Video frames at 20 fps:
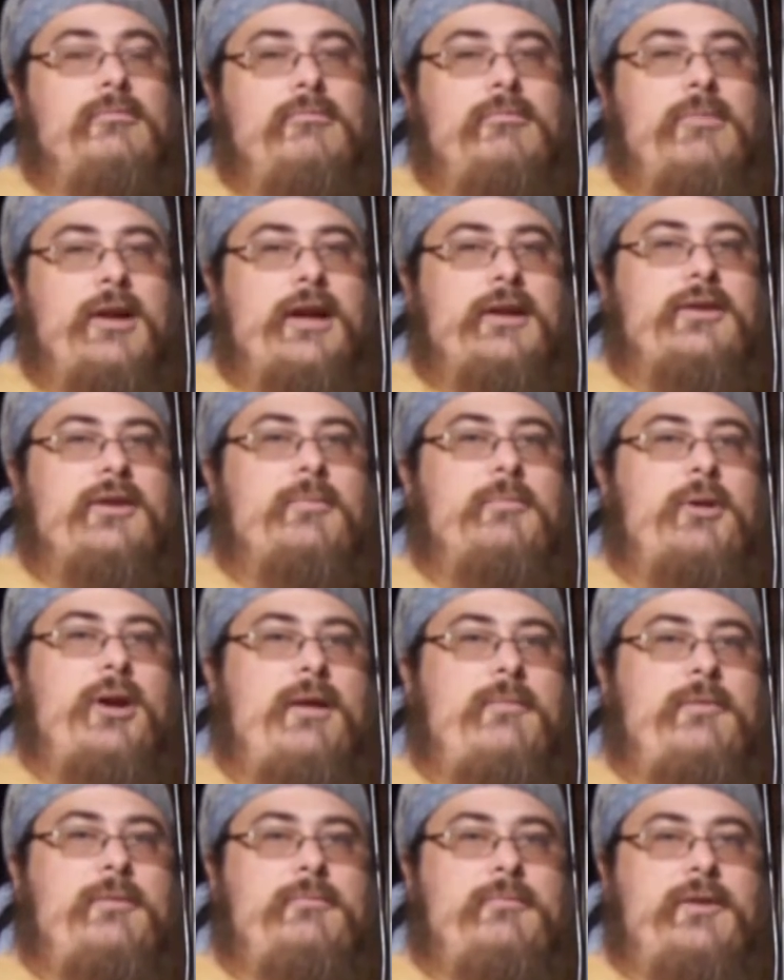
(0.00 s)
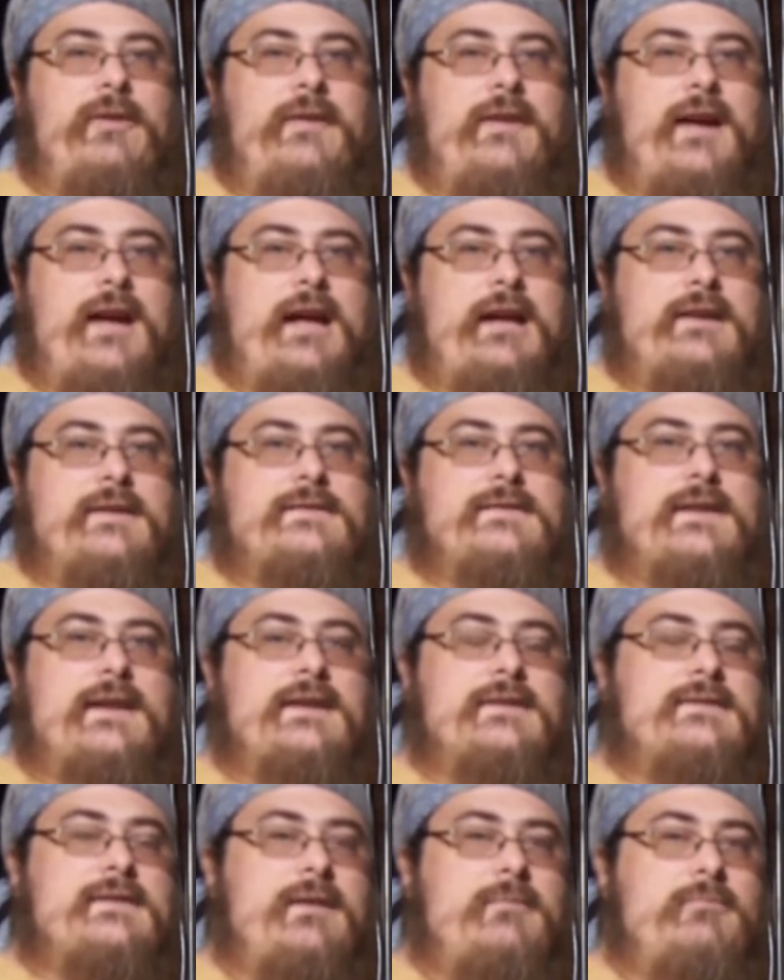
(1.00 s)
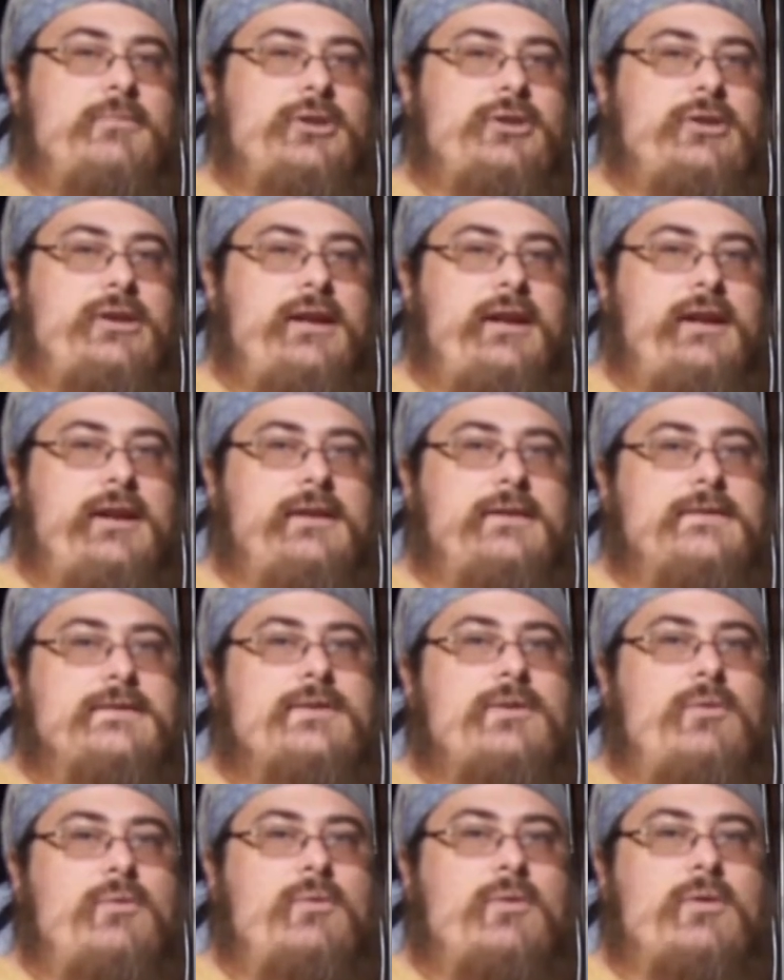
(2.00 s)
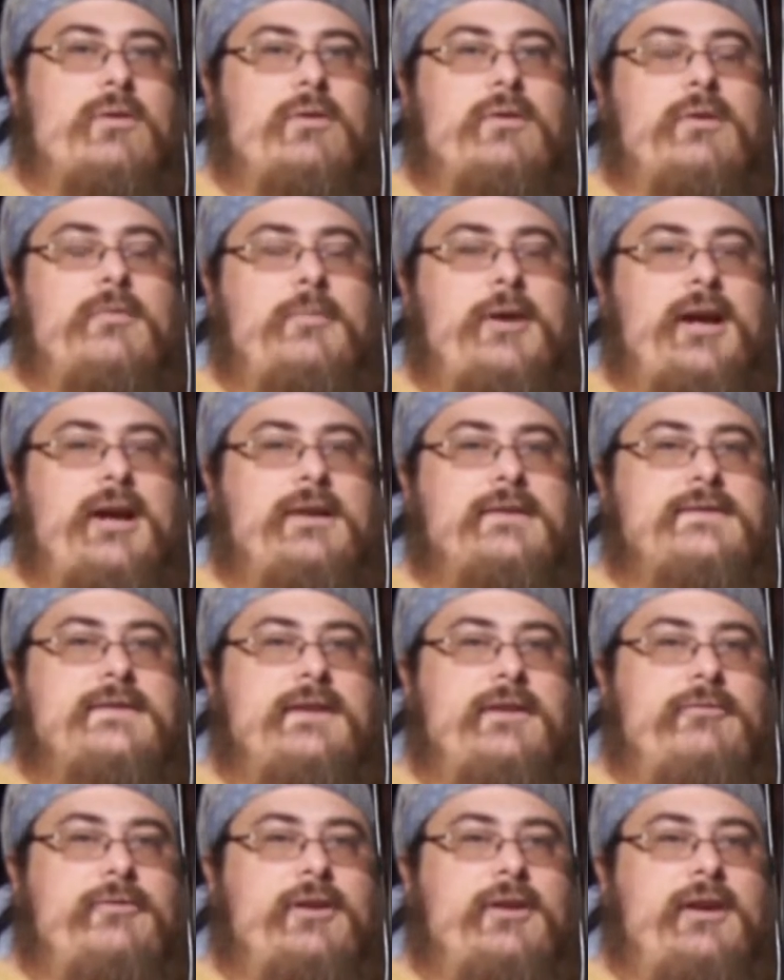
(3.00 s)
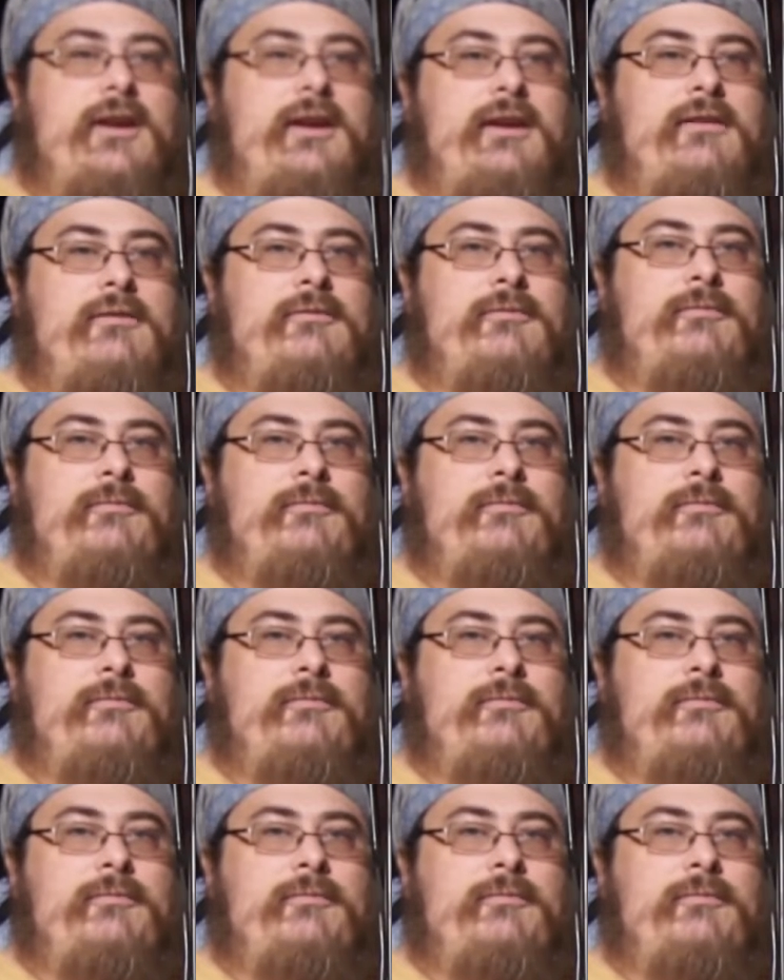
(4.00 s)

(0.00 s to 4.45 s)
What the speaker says: But the problem with that is that some machines order the bytes differently.